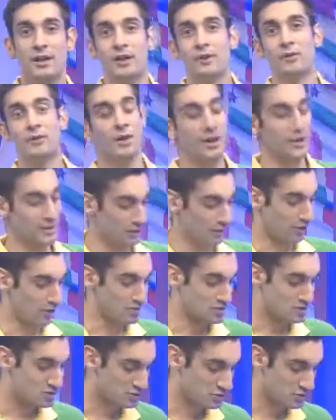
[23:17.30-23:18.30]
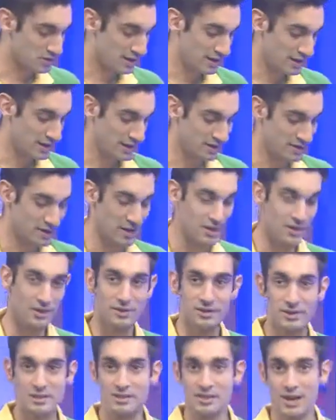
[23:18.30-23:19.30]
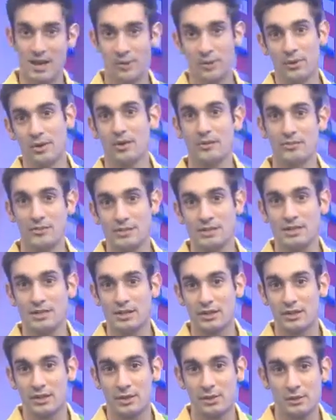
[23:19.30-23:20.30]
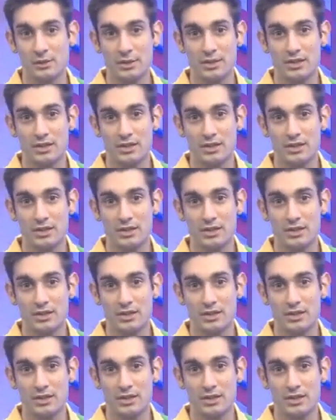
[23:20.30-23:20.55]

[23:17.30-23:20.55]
Right, Australia, Netherlands. I will obviously go with